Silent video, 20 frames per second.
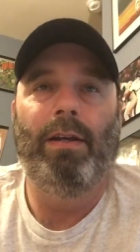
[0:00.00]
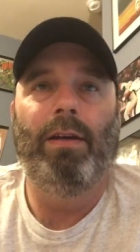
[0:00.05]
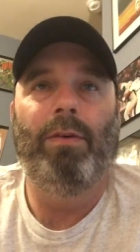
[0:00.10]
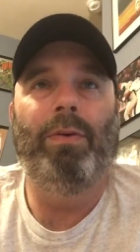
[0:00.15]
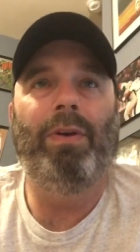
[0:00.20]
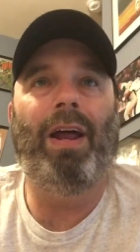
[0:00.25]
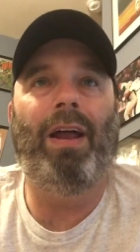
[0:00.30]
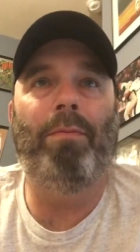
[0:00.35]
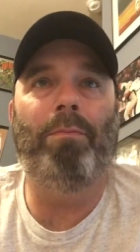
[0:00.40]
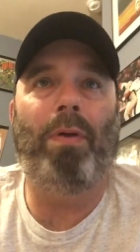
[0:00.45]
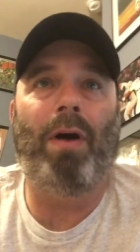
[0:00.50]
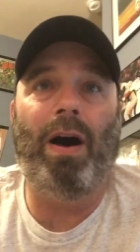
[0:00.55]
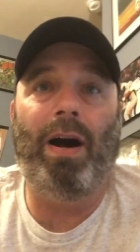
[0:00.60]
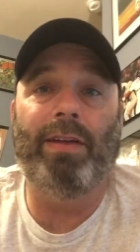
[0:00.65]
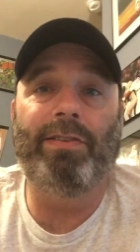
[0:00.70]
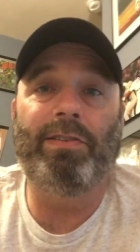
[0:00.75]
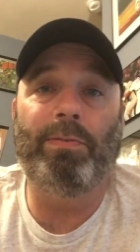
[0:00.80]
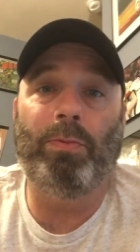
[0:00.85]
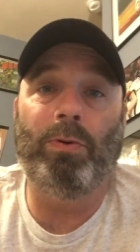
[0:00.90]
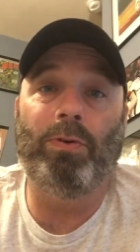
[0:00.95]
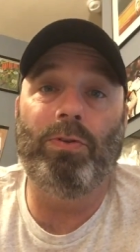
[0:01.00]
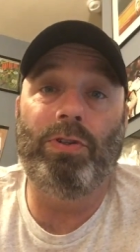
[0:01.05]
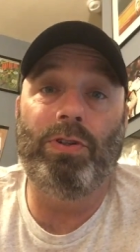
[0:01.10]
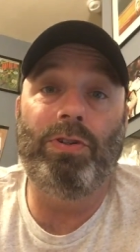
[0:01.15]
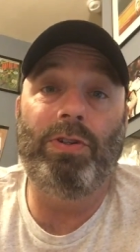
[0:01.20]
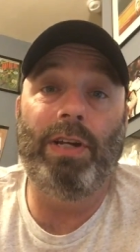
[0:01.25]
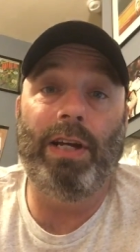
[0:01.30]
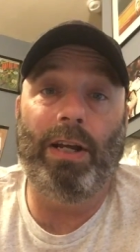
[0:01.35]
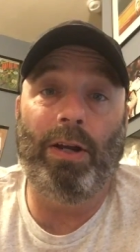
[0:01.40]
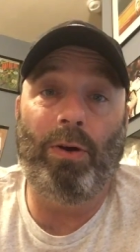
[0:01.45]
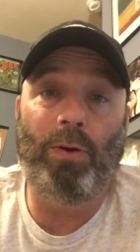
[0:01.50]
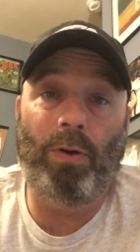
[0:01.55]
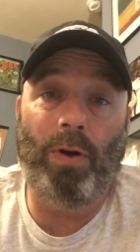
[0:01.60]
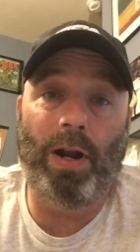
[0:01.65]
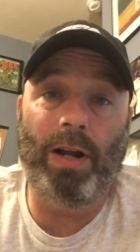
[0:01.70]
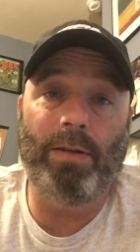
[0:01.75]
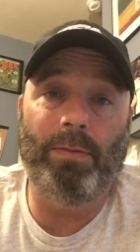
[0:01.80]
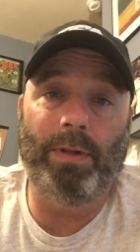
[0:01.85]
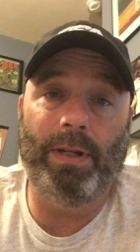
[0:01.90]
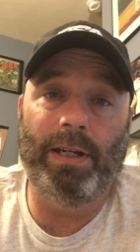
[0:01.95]
Well, not impossible, just
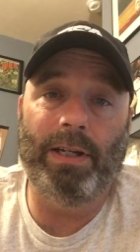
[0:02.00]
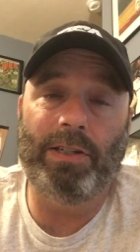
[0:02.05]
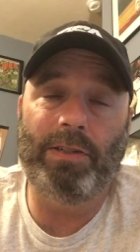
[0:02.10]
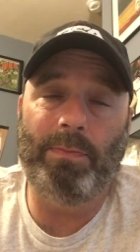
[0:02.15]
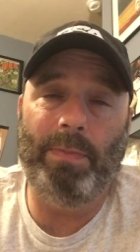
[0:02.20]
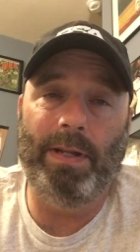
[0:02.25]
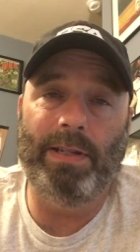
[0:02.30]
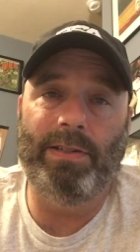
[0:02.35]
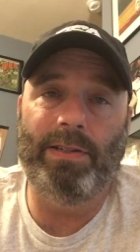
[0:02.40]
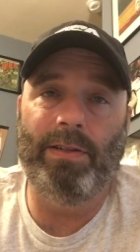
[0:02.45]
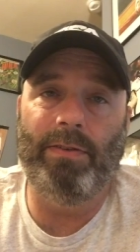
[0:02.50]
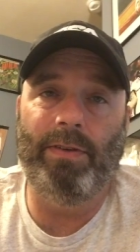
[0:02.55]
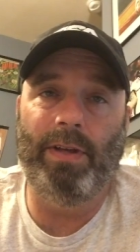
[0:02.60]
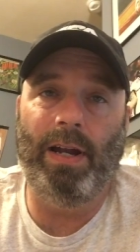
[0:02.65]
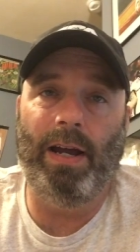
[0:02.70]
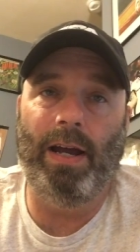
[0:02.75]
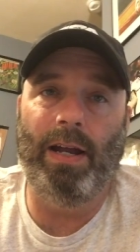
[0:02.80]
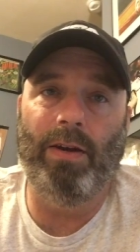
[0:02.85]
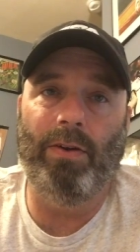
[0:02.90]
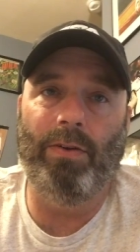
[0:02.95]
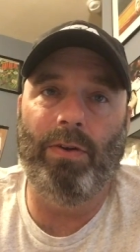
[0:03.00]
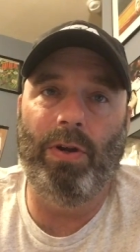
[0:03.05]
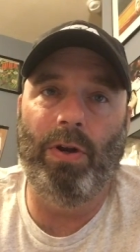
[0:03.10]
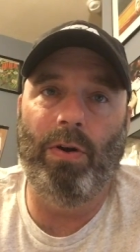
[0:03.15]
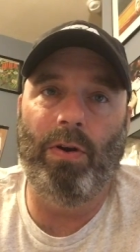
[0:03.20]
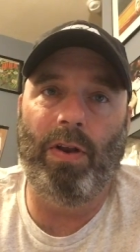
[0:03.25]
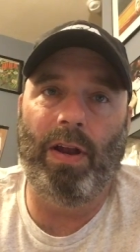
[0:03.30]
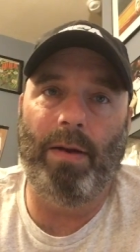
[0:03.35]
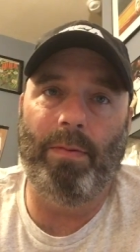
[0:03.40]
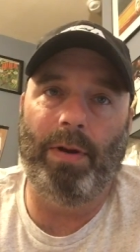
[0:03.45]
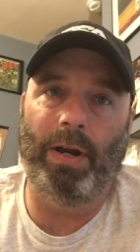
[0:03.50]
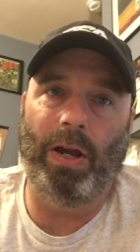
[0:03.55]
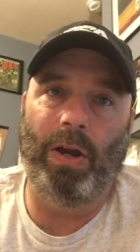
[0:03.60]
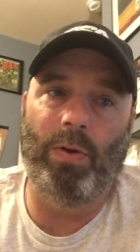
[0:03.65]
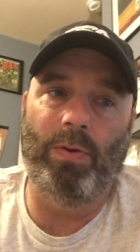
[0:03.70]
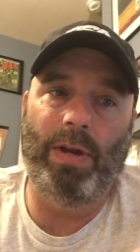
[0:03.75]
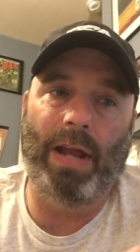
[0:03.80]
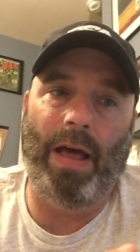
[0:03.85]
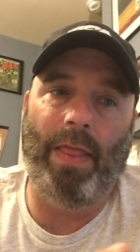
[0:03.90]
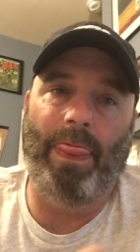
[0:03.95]
incredibly expensive. And I don't know that I'm going to go
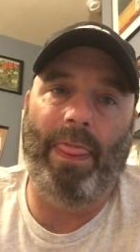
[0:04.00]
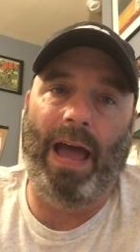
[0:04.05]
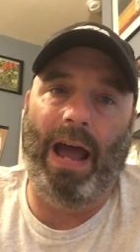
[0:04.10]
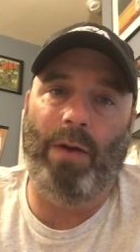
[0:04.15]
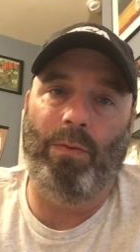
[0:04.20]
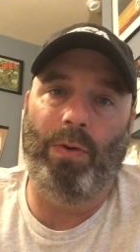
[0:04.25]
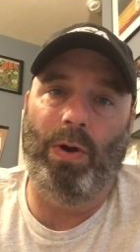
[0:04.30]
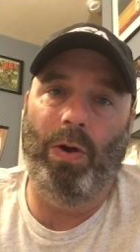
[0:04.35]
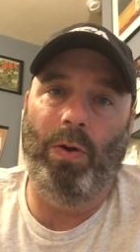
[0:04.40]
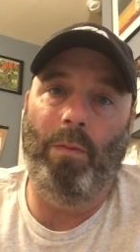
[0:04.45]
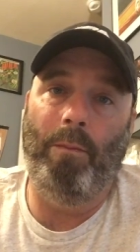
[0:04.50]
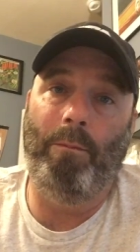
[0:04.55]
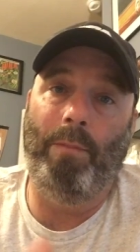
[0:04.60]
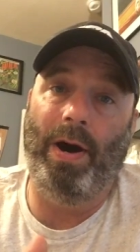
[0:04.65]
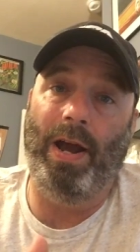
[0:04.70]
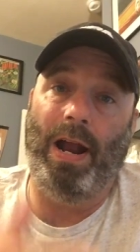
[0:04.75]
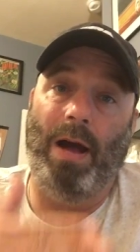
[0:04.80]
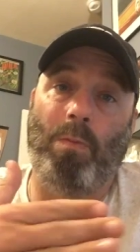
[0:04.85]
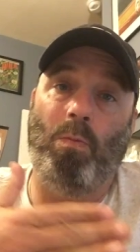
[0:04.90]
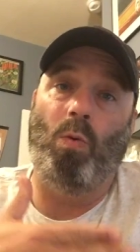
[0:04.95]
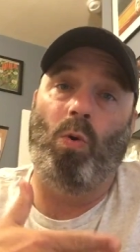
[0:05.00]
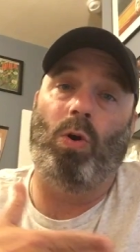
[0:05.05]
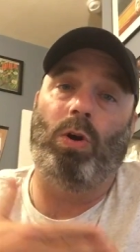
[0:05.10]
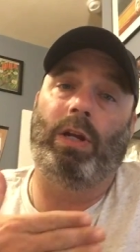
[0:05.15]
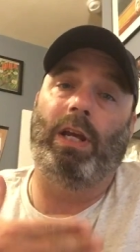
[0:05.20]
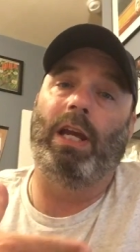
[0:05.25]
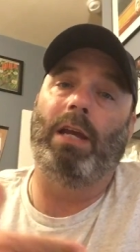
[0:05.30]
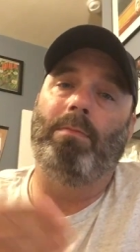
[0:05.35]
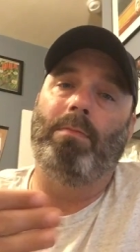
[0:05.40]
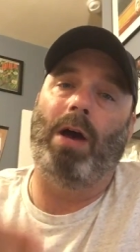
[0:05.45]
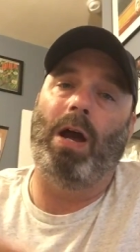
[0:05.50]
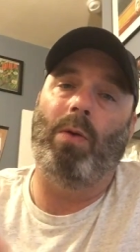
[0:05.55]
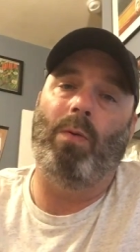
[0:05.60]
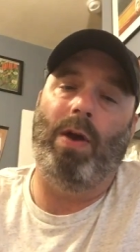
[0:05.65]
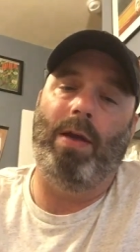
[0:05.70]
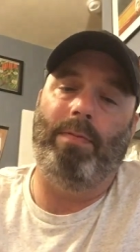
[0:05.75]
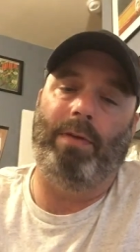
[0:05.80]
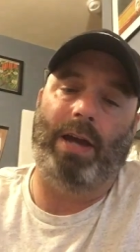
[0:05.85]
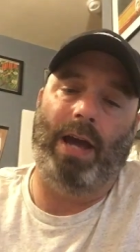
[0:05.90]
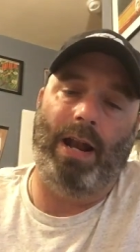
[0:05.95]
down that road. But I'm working my
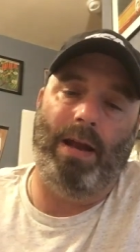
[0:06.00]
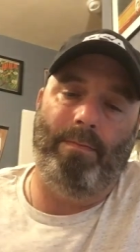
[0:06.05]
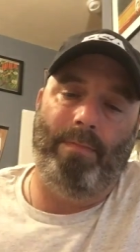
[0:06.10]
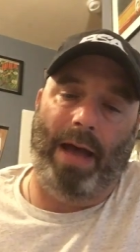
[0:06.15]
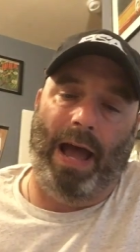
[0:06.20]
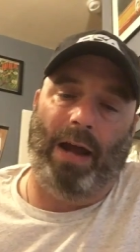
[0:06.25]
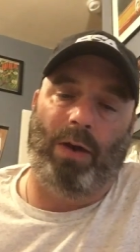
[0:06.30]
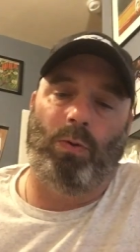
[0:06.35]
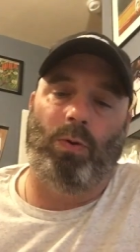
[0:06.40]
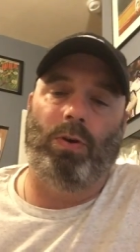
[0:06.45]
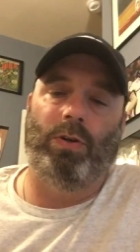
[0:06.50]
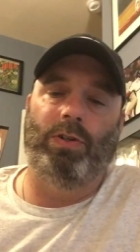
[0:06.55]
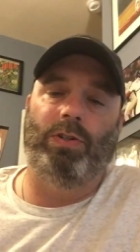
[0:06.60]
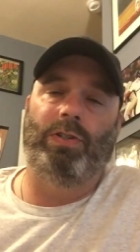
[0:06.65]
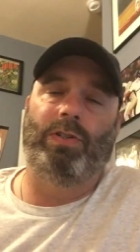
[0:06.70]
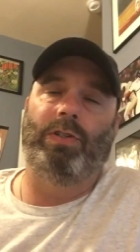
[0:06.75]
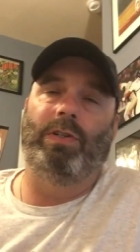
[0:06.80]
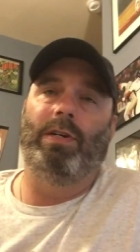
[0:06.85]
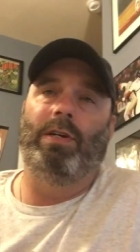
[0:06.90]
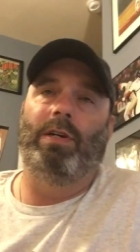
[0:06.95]
way kind of backwards.